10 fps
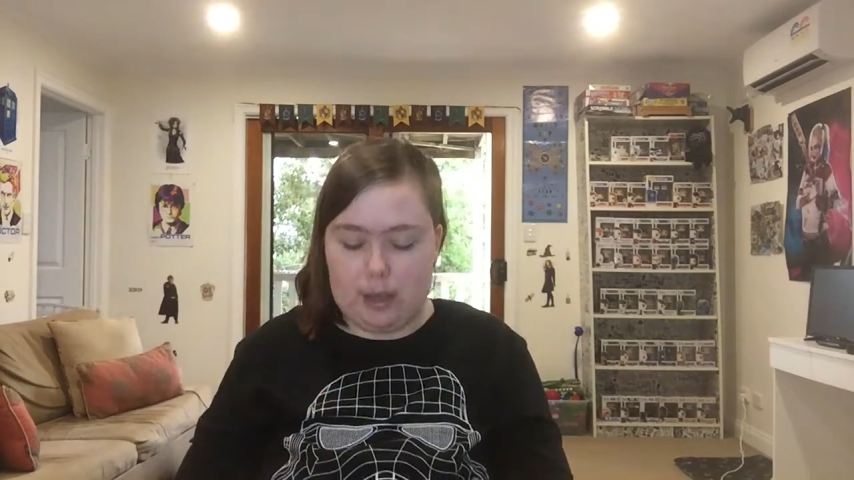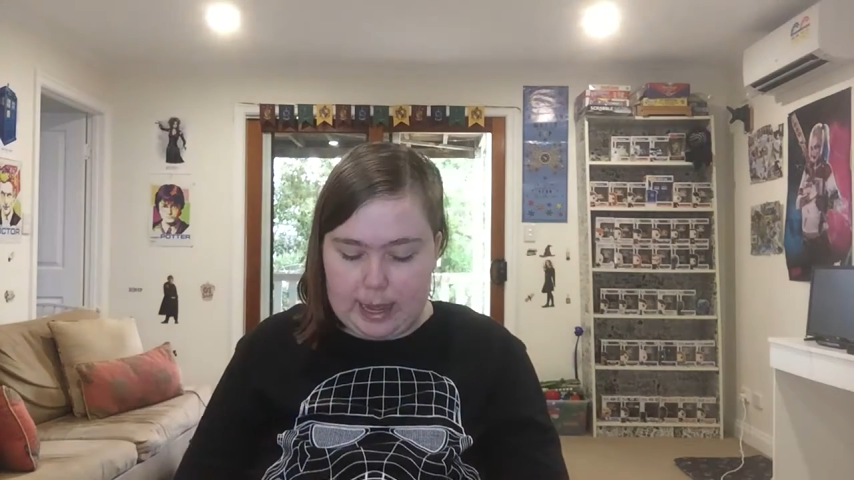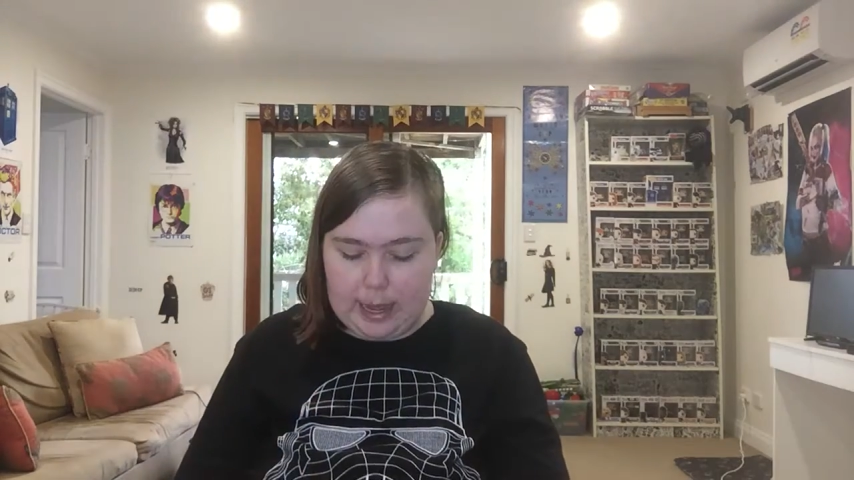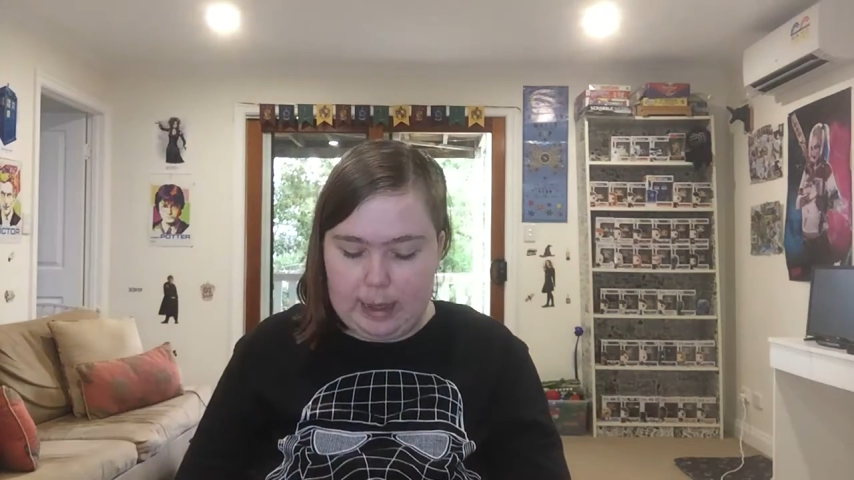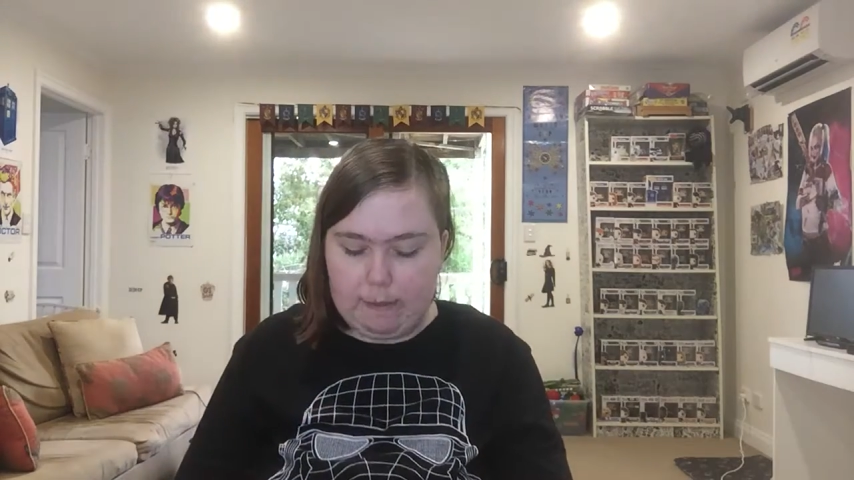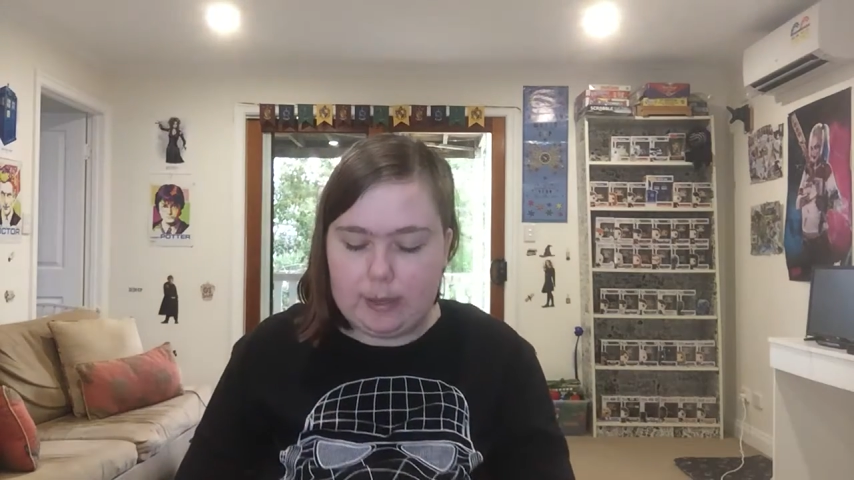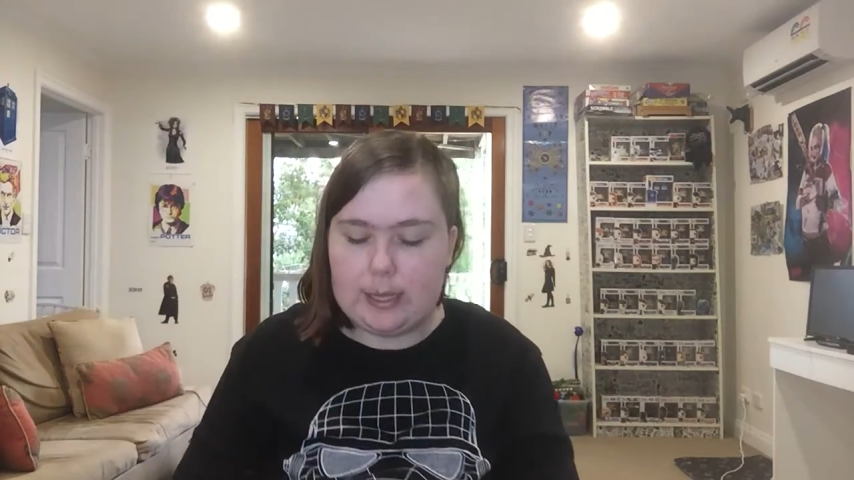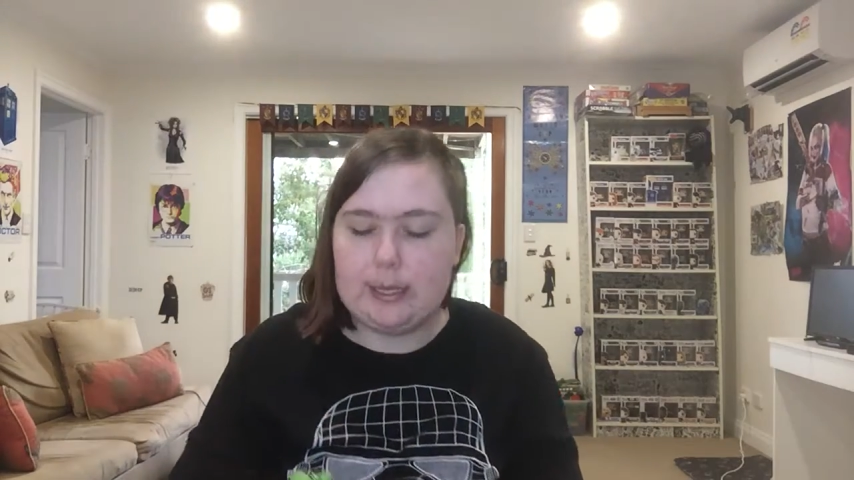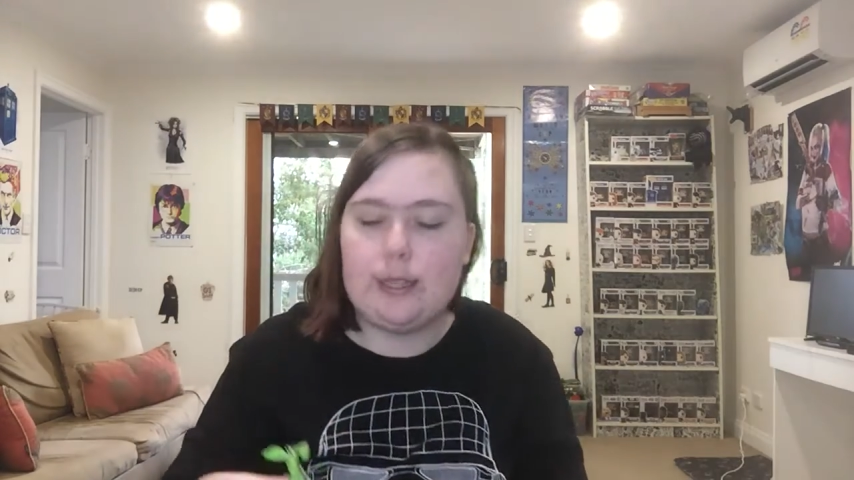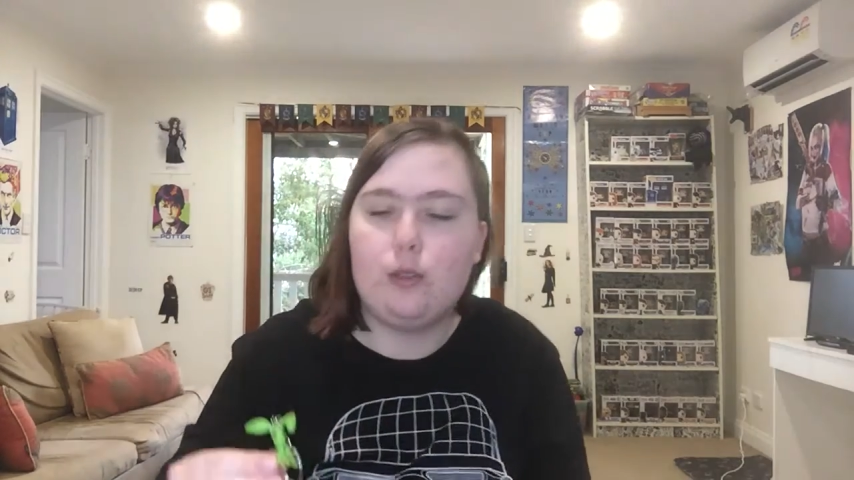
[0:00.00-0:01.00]
I have
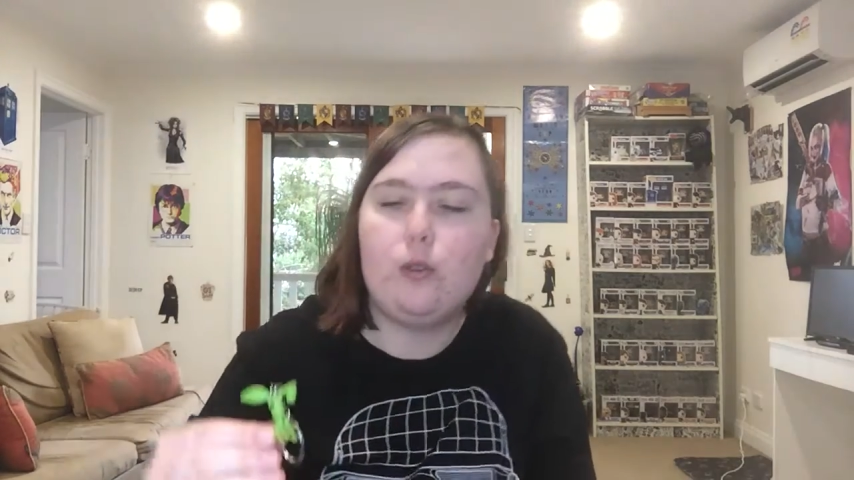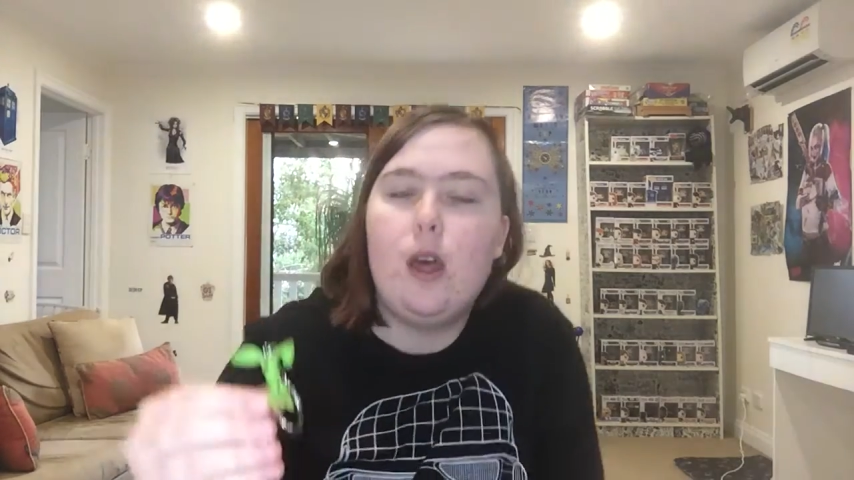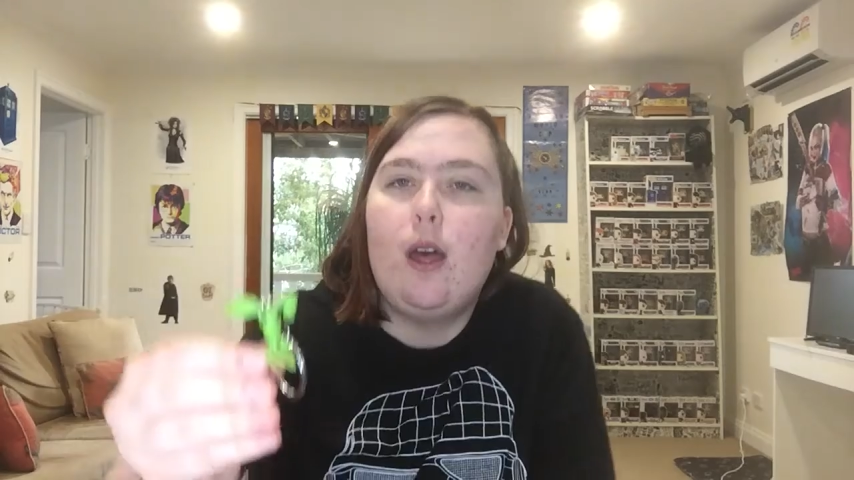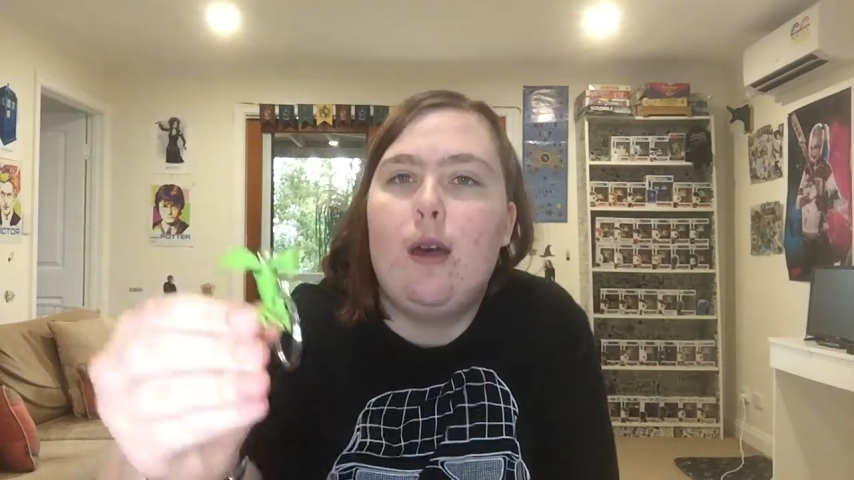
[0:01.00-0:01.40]
this little